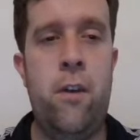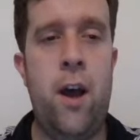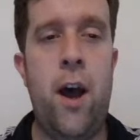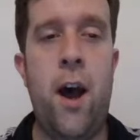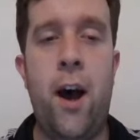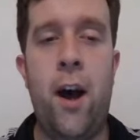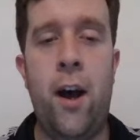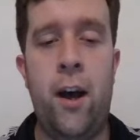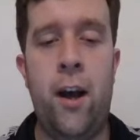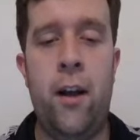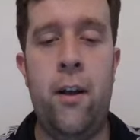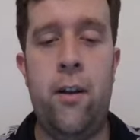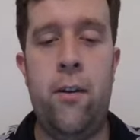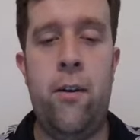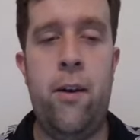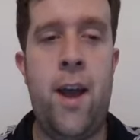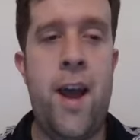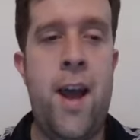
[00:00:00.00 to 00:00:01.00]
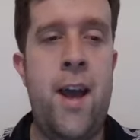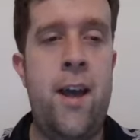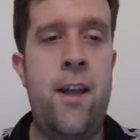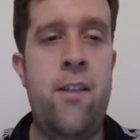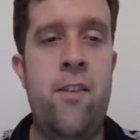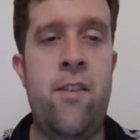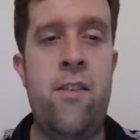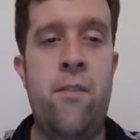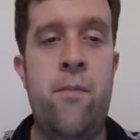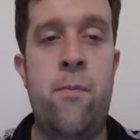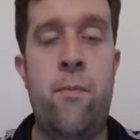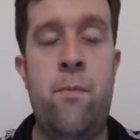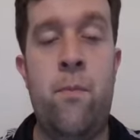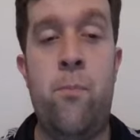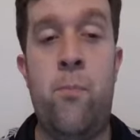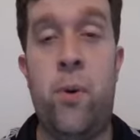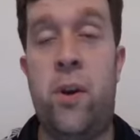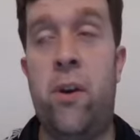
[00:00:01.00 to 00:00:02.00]
Uh, and
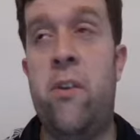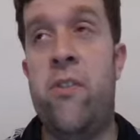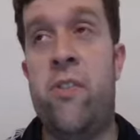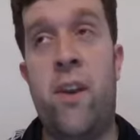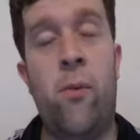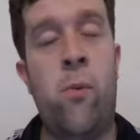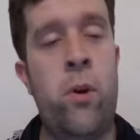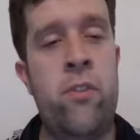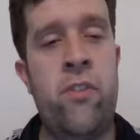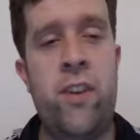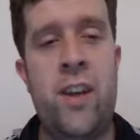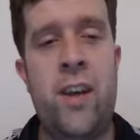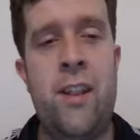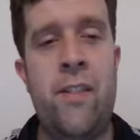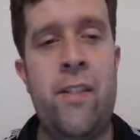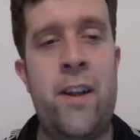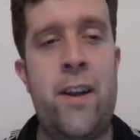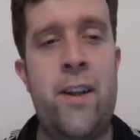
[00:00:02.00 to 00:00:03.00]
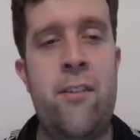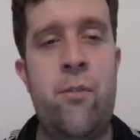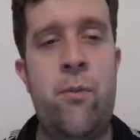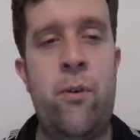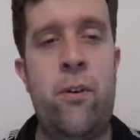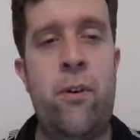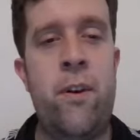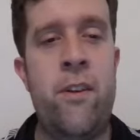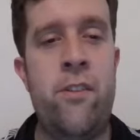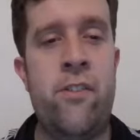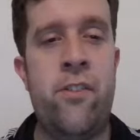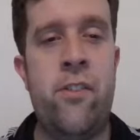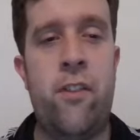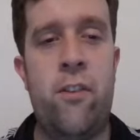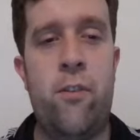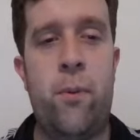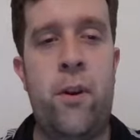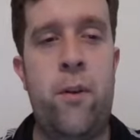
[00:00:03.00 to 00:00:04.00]
because once again they need to increase
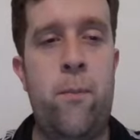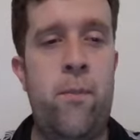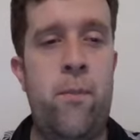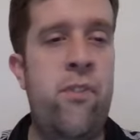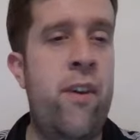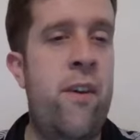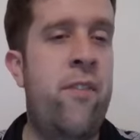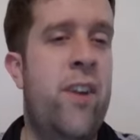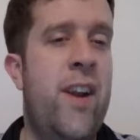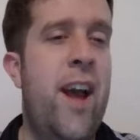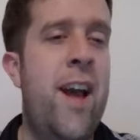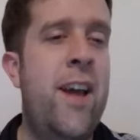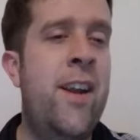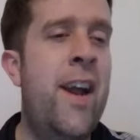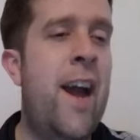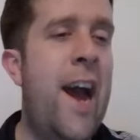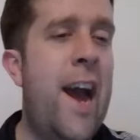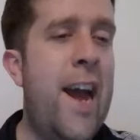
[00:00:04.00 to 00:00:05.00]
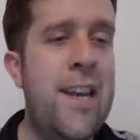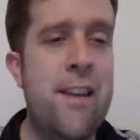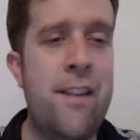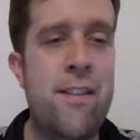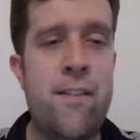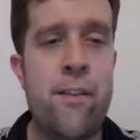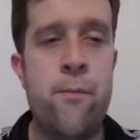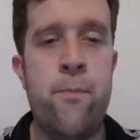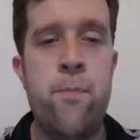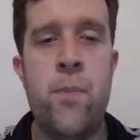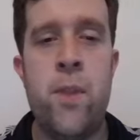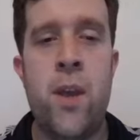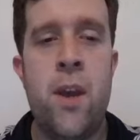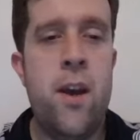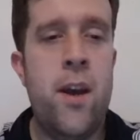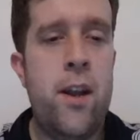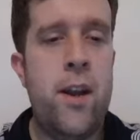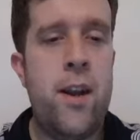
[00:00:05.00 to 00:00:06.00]
this becomes 7 and 8
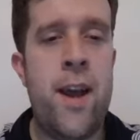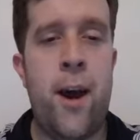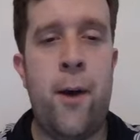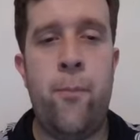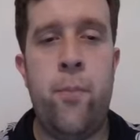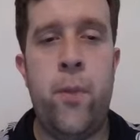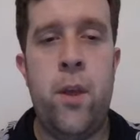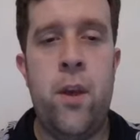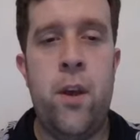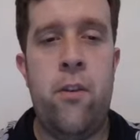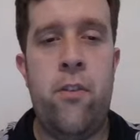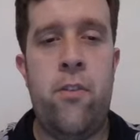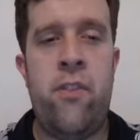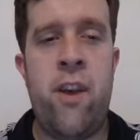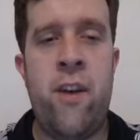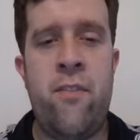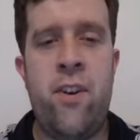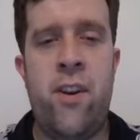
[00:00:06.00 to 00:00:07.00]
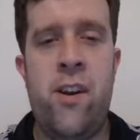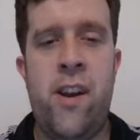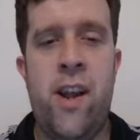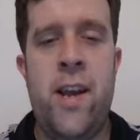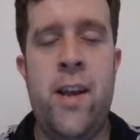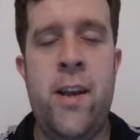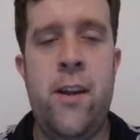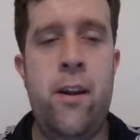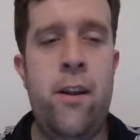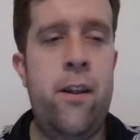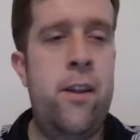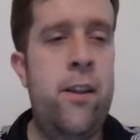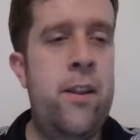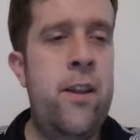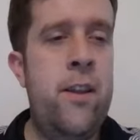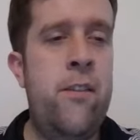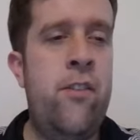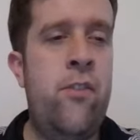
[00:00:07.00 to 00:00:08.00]
now 7 and 8
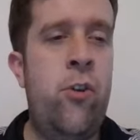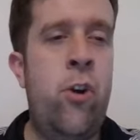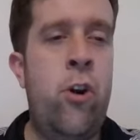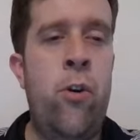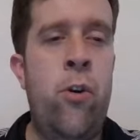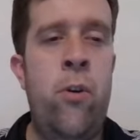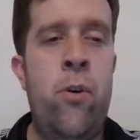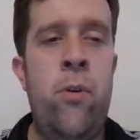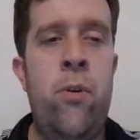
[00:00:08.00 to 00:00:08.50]
need to go